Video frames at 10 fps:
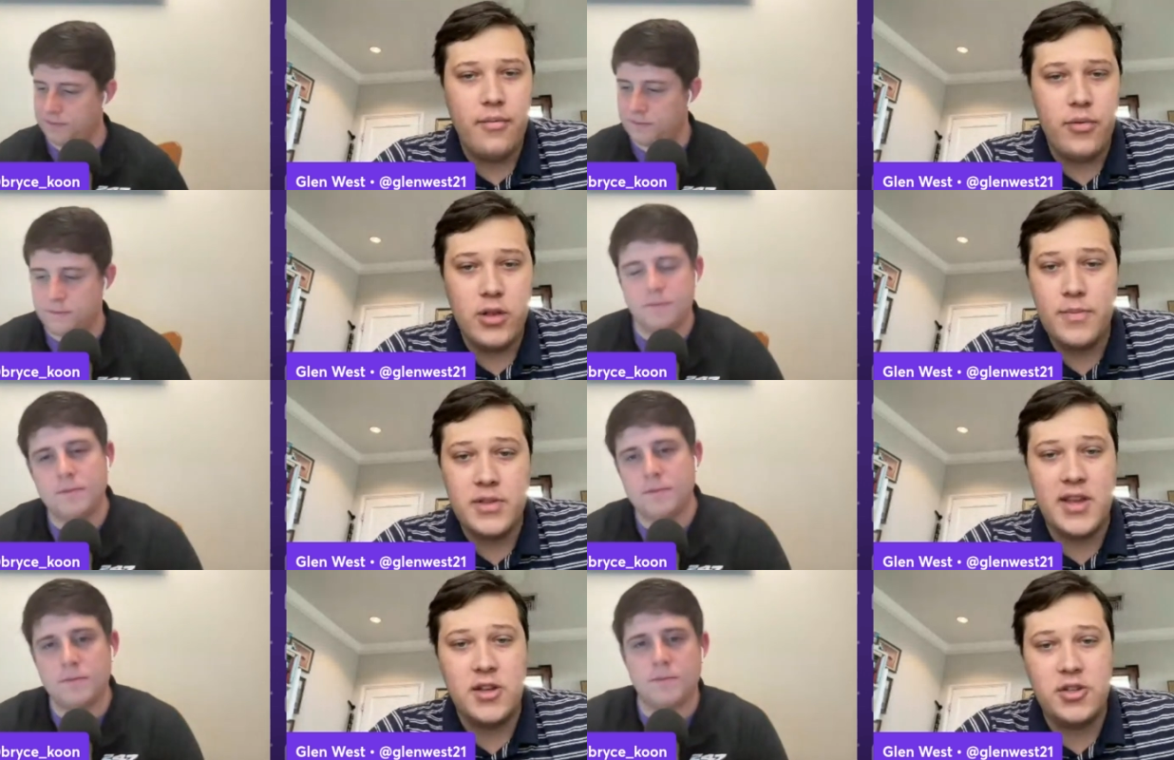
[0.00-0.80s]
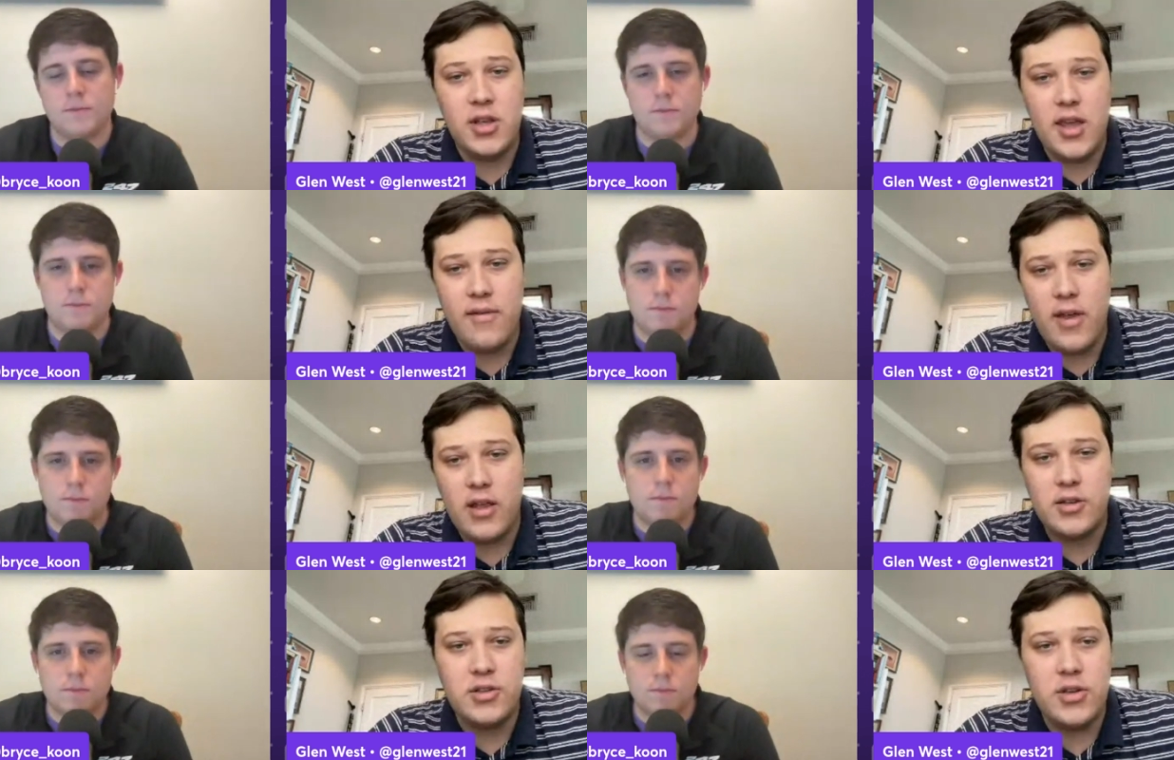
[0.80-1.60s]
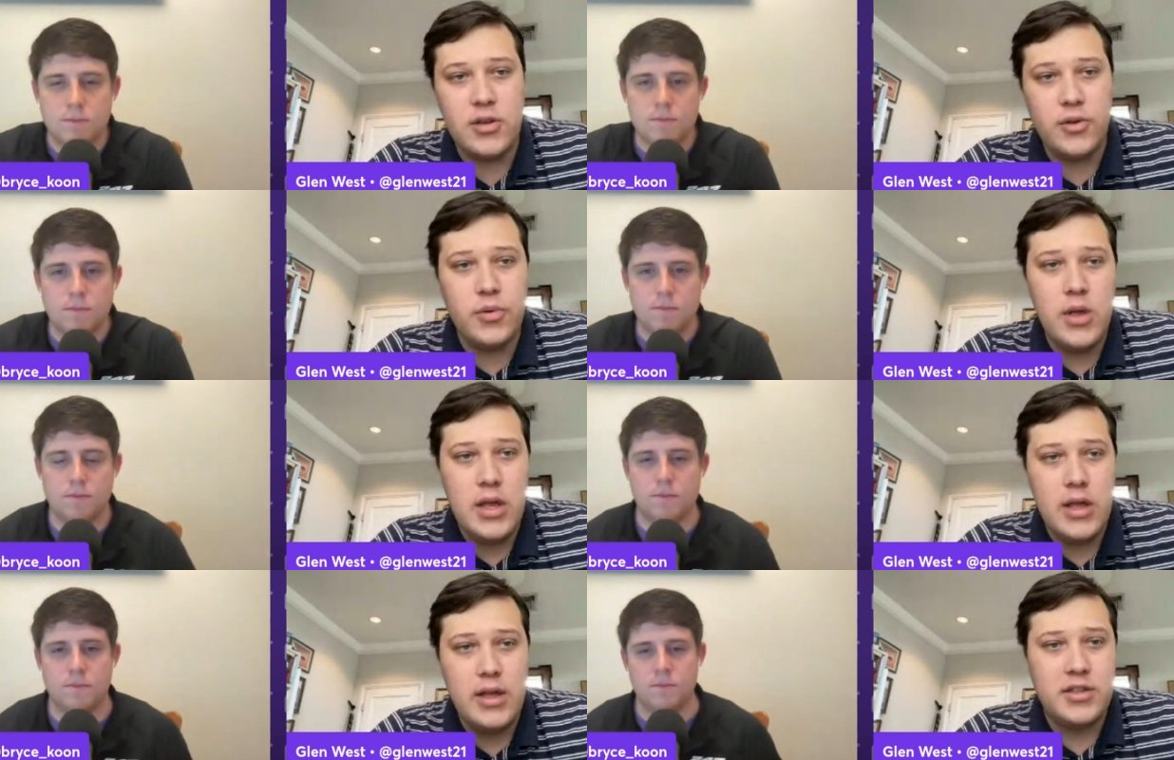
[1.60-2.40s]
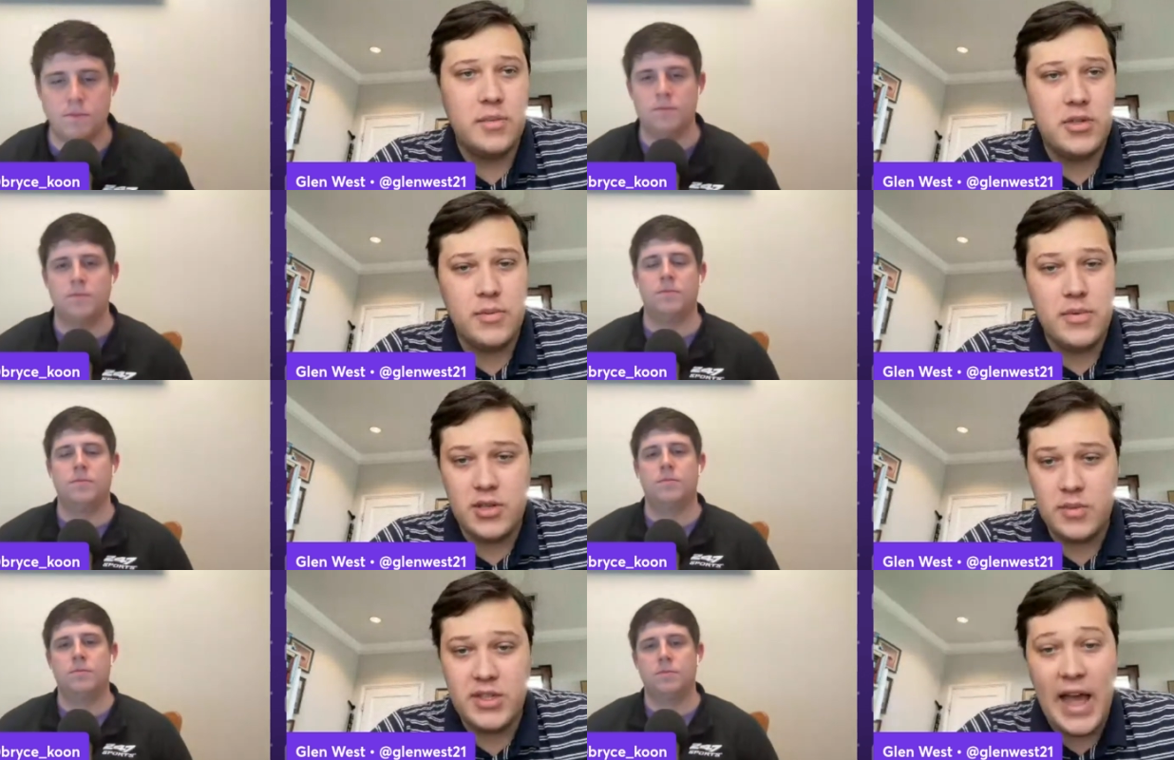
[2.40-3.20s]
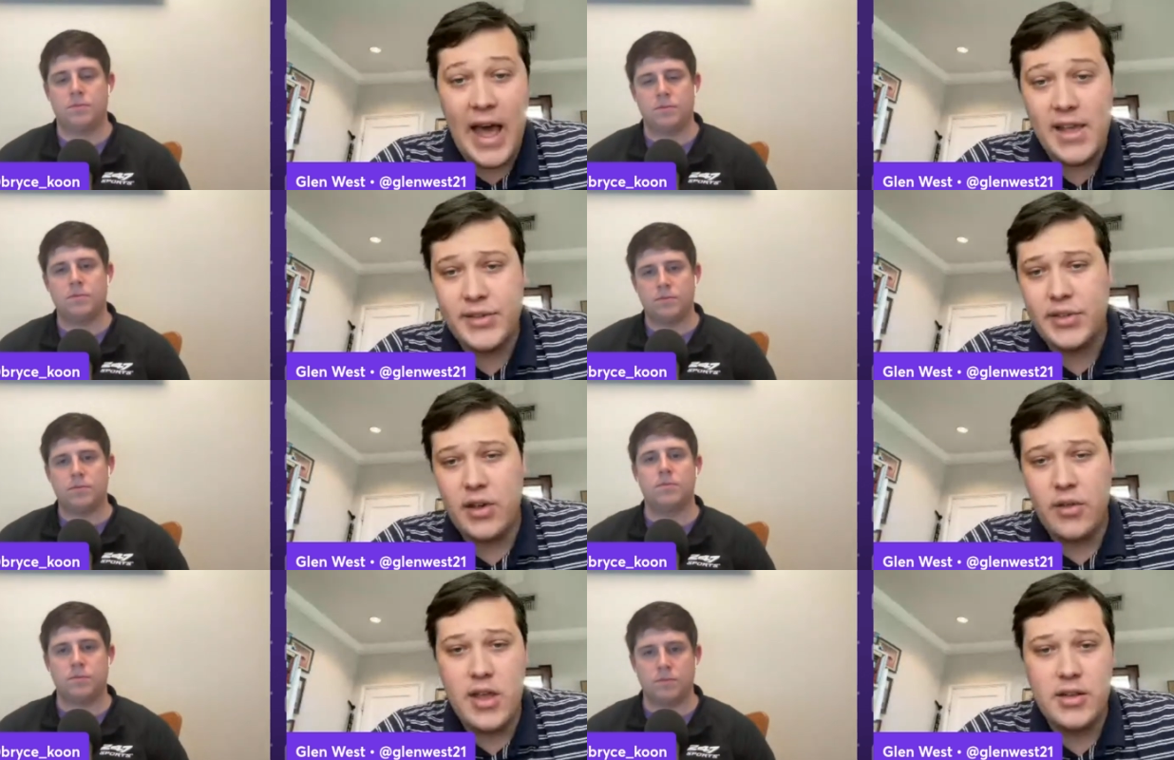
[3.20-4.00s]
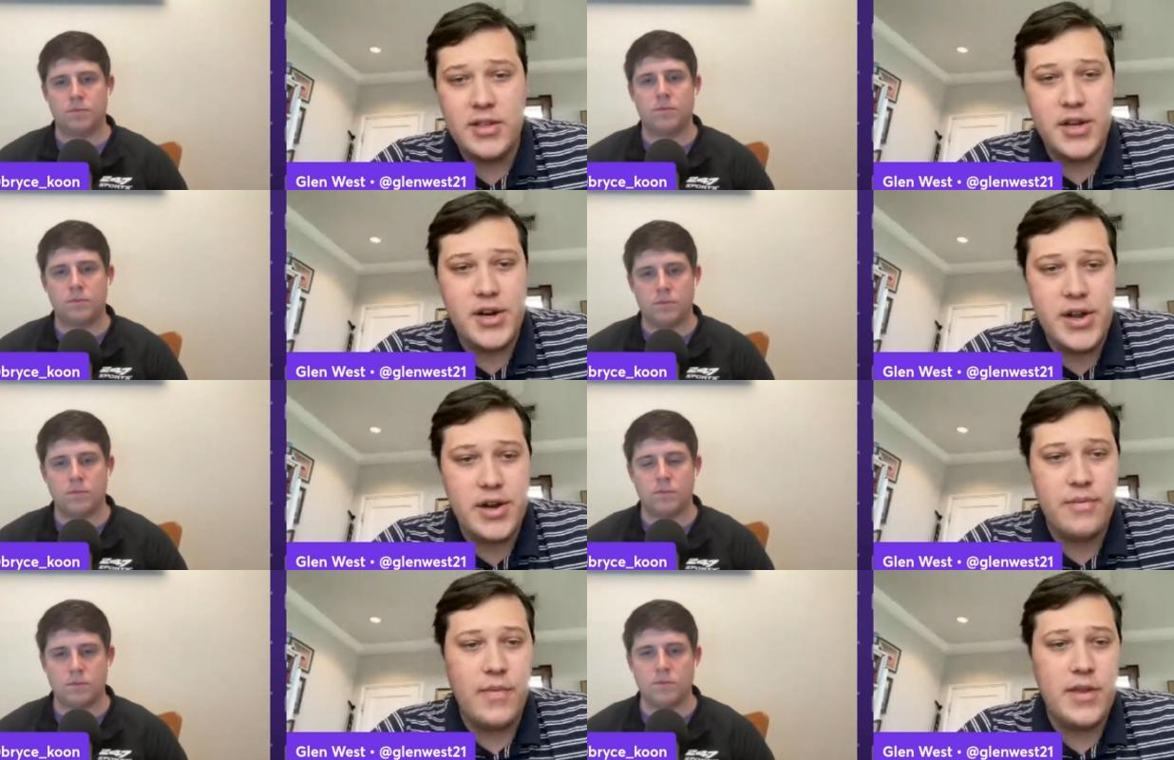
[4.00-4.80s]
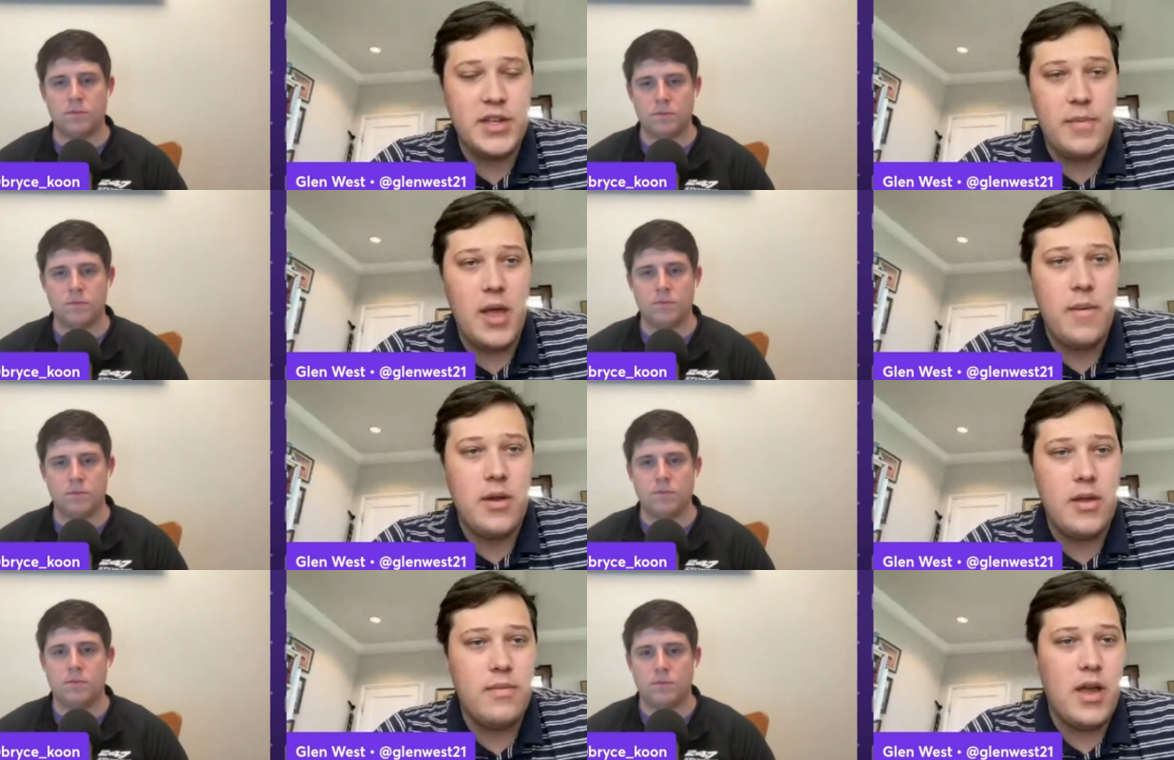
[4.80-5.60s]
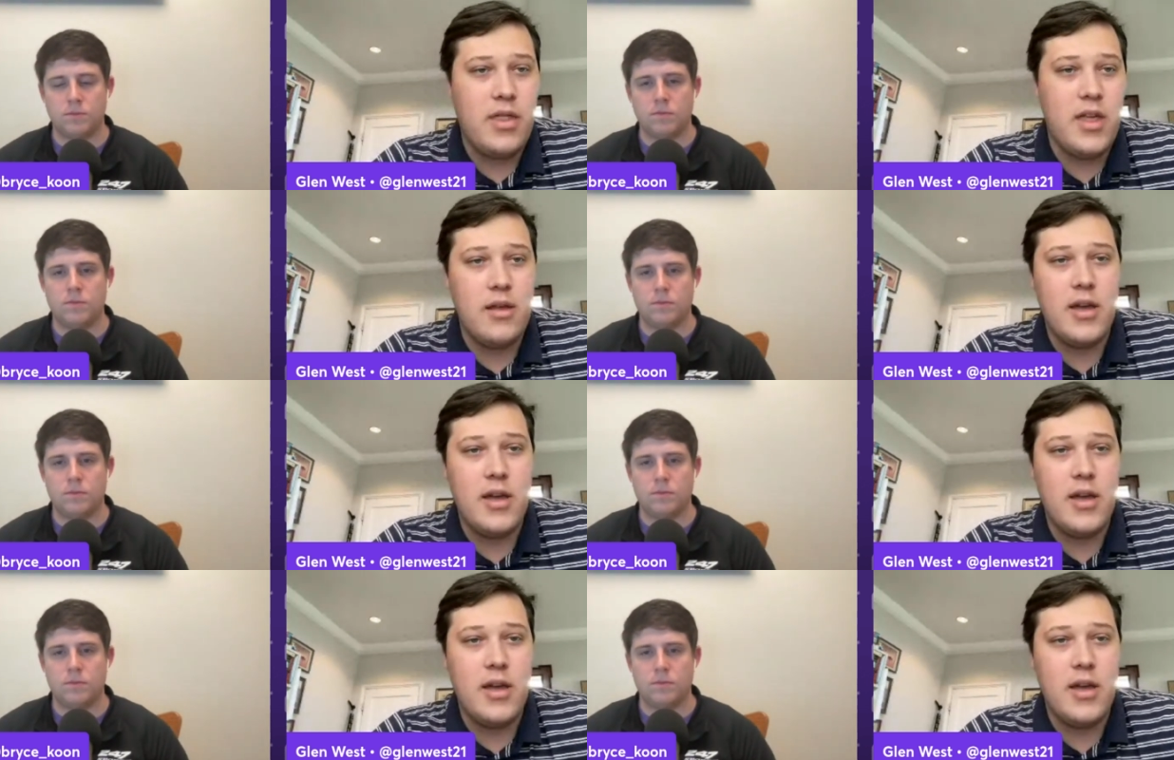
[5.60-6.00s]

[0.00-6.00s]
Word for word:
Speaker 1: really potentially give LSU some size on the interior. He's going to be able to, I think,